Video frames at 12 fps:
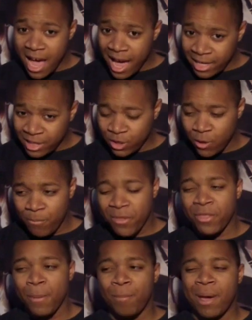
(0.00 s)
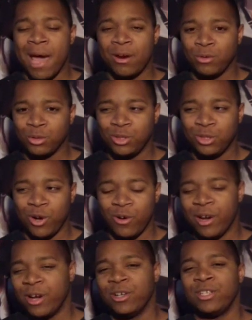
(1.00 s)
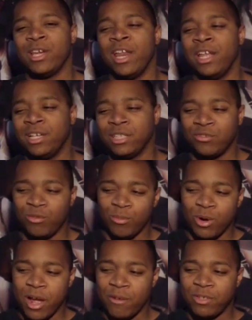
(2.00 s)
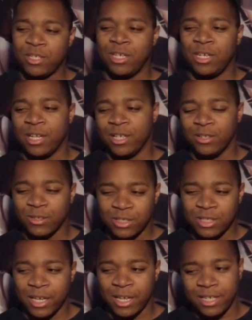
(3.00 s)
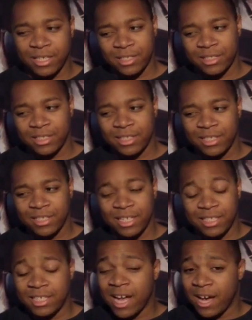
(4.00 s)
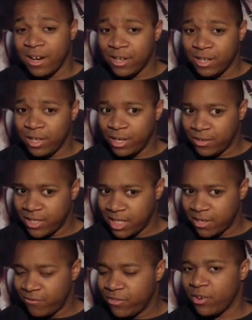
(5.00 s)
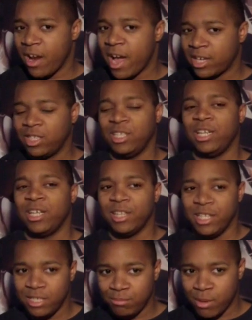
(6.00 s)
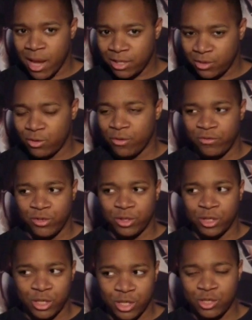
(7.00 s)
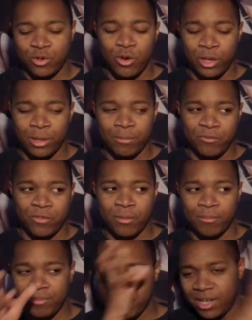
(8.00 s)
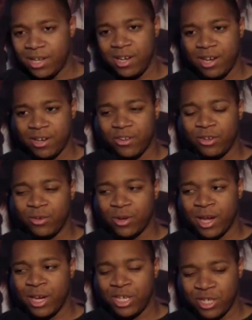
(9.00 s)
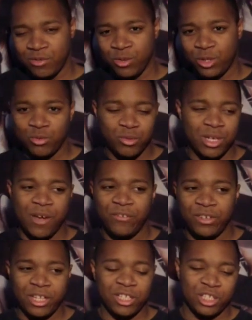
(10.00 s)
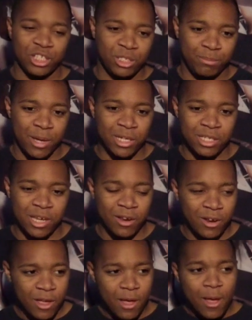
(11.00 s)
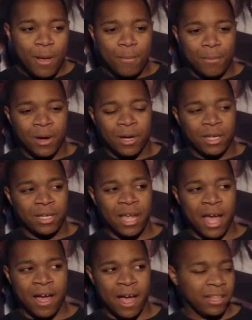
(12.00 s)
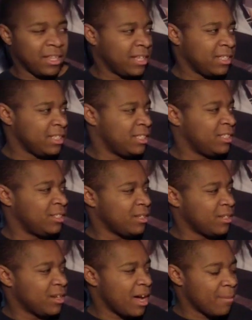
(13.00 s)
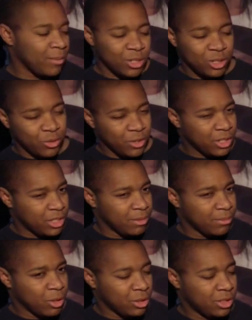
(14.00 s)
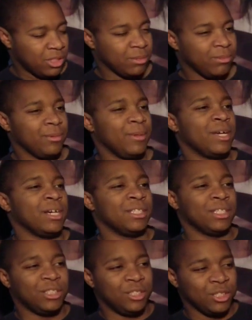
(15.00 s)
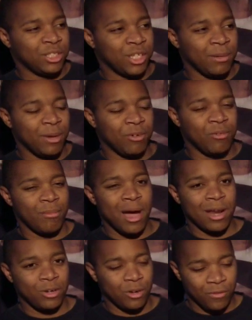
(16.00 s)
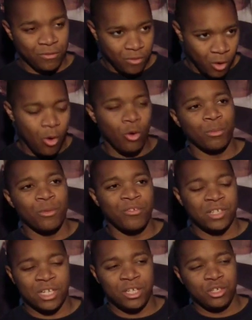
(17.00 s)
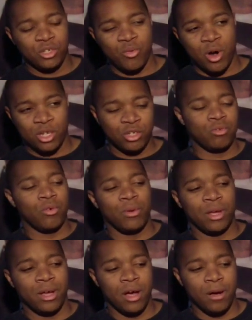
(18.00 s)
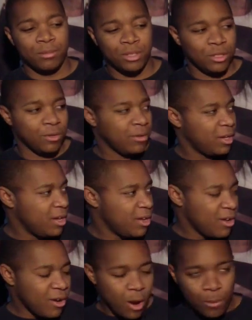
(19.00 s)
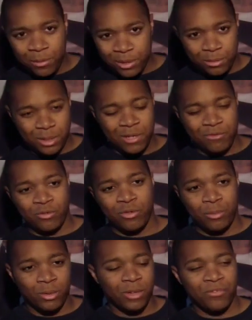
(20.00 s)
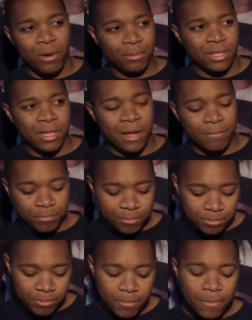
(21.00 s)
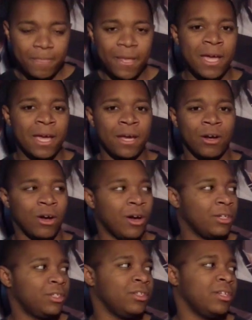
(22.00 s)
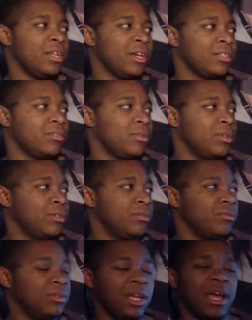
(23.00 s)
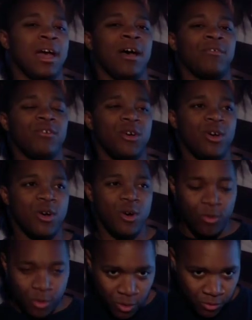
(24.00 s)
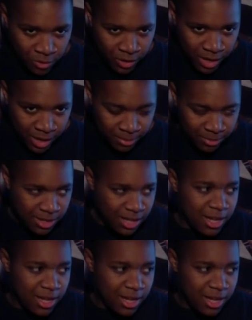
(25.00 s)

I just hope that the battles are entertaining, because from what I've seen, it looks like, it's not unclear if they're actually in these mechs or if they're just controlling them from another location, which would definitely take the suspense out. But yeah, I think this is, I'm going to enjoy this the most simply because it's just going to be a reminder of old movies I used to watch growing up. So hopefully Pacific Rim will live up to that. And on to the next one, we have Wolverine.